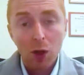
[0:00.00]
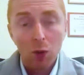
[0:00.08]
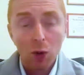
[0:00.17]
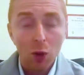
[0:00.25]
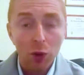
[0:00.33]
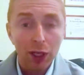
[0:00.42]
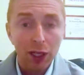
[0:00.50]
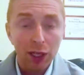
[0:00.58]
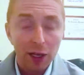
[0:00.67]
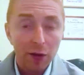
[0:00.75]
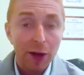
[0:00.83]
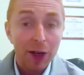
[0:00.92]
what
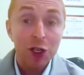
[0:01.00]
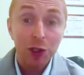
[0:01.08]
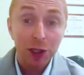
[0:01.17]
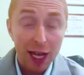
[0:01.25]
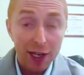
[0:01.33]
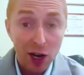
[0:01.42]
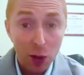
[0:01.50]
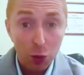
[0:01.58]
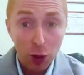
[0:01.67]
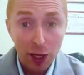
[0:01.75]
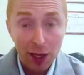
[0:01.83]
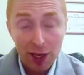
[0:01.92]
we eventually ended
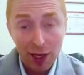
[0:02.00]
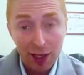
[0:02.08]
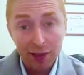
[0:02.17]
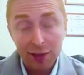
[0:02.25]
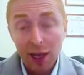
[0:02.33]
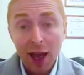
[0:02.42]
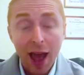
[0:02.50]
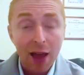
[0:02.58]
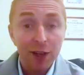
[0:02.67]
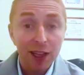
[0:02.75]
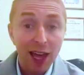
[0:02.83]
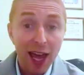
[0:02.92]
up with is
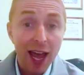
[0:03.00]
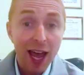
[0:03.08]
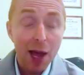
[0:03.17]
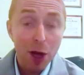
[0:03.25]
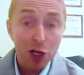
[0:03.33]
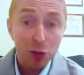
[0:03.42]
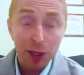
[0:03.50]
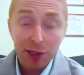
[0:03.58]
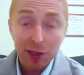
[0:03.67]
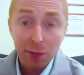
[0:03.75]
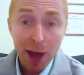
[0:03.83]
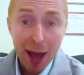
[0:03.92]
having the AI
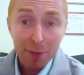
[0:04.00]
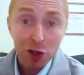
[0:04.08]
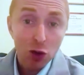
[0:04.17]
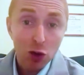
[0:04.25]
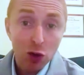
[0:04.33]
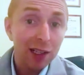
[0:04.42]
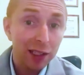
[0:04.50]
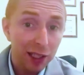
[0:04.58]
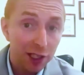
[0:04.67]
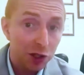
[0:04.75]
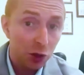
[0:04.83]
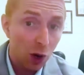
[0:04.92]
measurements mapped
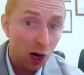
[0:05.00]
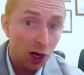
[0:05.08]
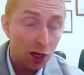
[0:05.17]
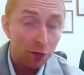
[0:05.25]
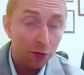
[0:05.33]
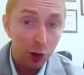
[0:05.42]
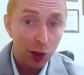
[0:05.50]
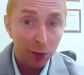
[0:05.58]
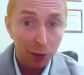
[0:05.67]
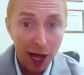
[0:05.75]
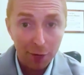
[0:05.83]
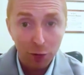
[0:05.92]
directly into our
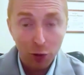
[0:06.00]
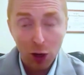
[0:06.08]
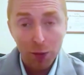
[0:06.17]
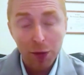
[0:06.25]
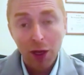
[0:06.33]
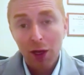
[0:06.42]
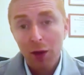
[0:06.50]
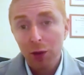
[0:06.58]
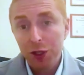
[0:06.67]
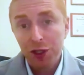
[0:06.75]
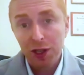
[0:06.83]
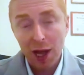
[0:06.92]
viewing platform,
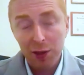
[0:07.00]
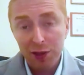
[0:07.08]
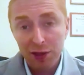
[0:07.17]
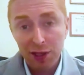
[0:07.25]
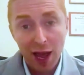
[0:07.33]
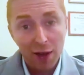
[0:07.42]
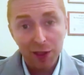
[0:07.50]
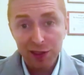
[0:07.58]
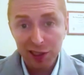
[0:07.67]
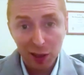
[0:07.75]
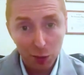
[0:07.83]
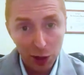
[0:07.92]
which allows us to have a
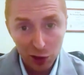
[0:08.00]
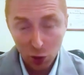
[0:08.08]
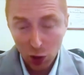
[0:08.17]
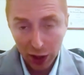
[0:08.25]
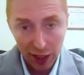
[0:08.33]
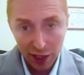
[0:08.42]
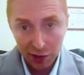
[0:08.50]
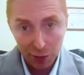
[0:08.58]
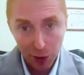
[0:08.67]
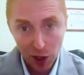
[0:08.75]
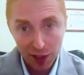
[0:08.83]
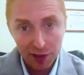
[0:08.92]
seamless working
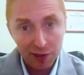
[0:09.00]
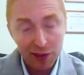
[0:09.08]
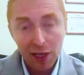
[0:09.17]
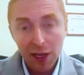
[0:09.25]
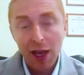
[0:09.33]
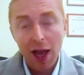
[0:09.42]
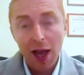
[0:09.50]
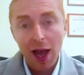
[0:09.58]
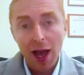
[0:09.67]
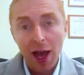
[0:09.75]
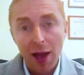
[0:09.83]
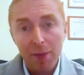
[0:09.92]
experience
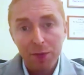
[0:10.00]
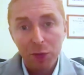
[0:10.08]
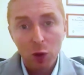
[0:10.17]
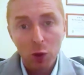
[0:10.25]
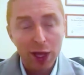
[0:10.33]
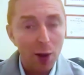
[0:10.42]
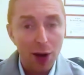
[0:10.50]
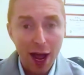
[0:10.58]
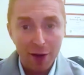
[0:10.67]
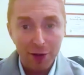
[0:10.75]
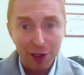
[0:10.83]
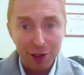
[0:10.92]
without
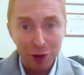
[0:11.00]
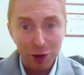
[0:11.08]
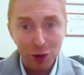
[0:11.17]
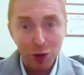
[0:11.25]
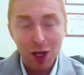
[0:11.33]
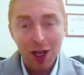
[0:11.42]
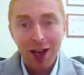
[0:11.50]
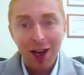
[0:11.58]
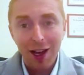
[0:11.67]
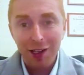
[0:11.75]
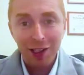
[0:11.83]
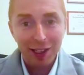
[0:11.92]
having to
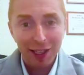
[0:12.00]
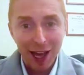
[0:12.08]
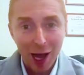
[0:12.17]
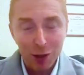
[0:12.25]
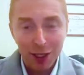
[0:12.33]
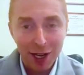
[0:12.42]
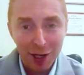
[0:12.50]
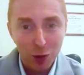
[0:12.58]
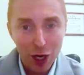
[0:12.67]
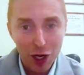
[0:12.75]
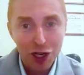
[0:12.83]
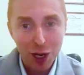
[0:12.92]
click out in any
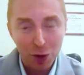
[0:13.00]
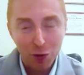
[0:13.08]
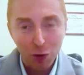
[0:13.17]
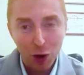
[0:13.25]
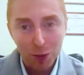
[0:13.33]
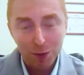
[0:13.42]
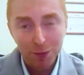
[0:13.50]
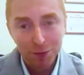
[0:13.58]
way, shape, or form.